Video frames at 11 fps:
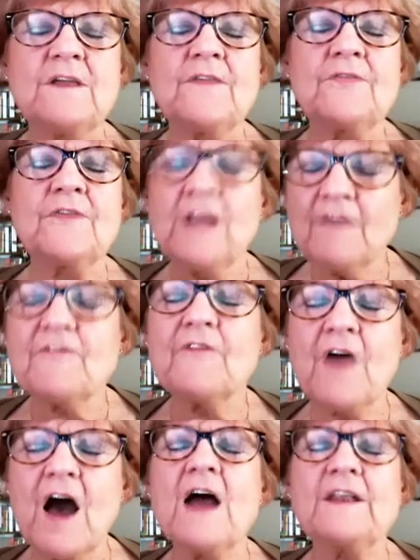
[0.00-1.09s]
the love of
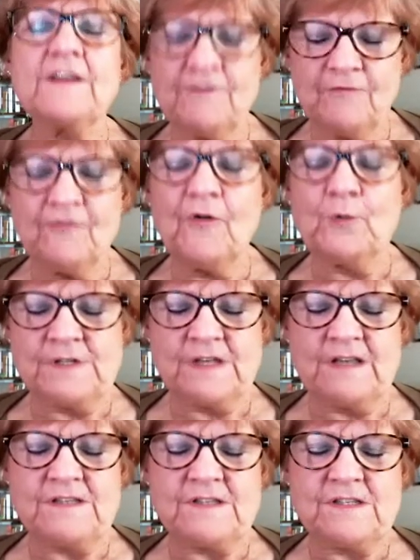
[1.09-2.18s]
God enfolds
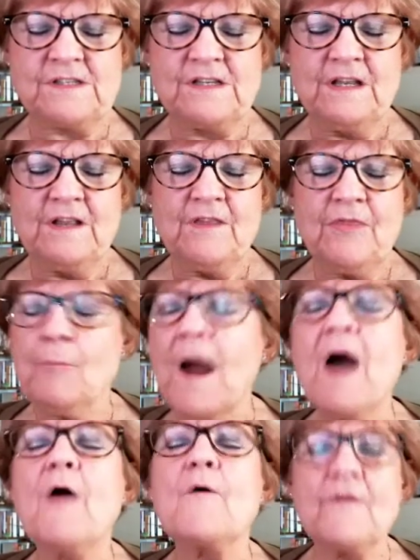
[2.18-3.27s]
us, the
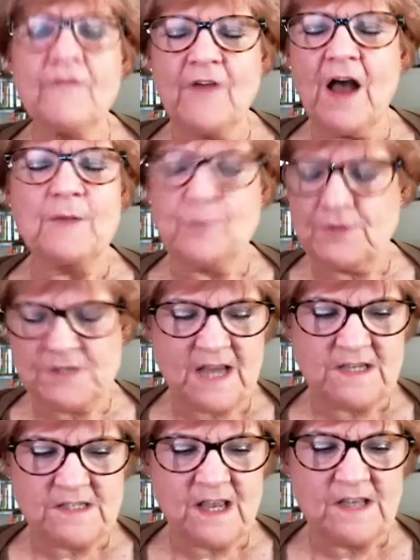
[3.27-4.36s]
power of God
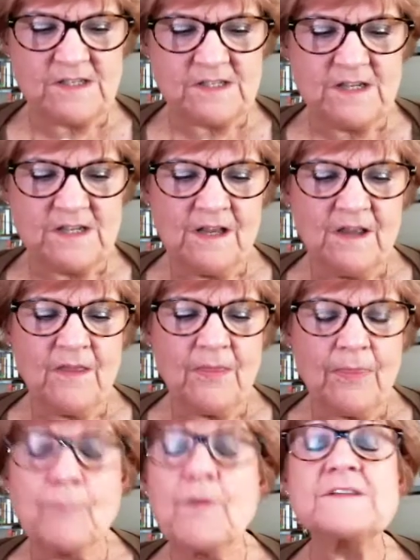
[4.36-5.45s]
protects us,
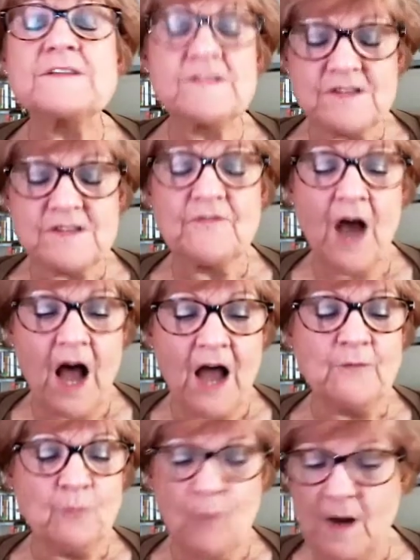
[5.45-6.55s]
the presence of
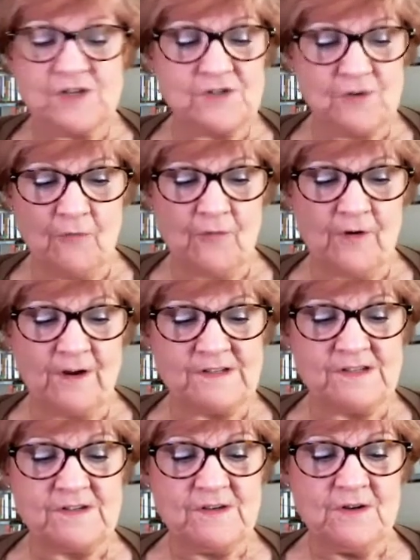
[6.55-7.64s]
God watches over
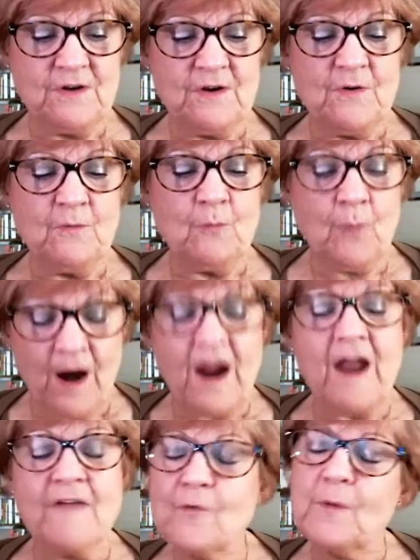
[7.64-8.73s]
us.
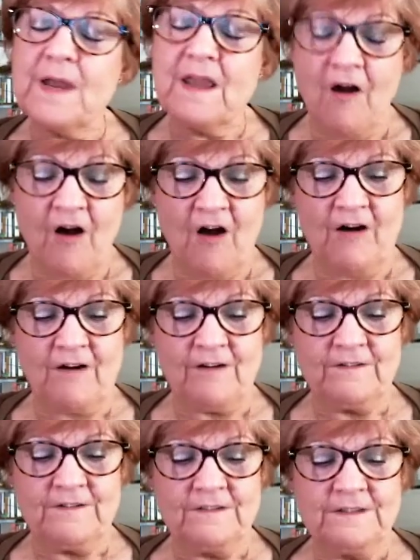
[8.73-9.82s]
Wherever we are,
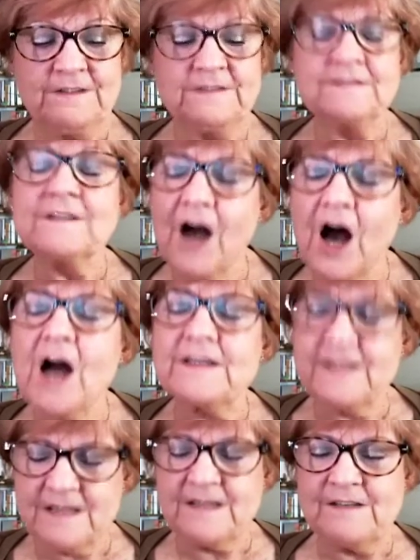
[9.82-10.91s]
God
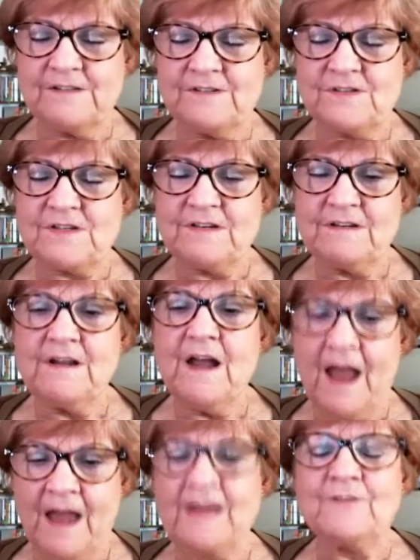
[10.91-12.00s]
is,
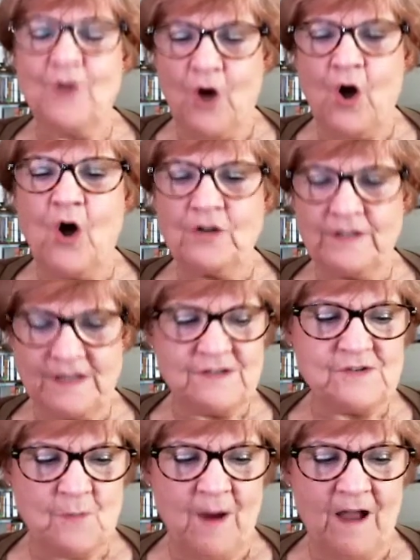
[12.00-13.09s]
and all
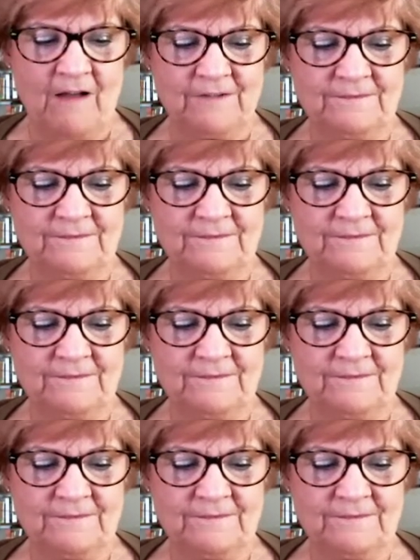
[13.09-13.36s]
is well.